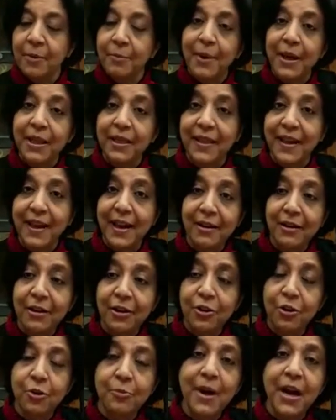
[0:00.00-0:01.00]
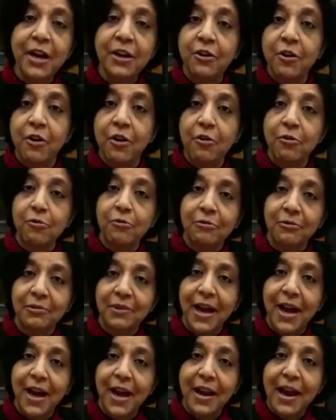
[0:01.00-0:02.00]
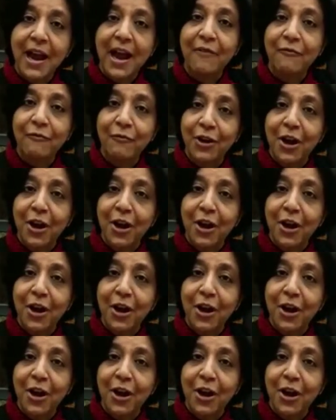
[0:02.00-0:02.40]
but then you might go and have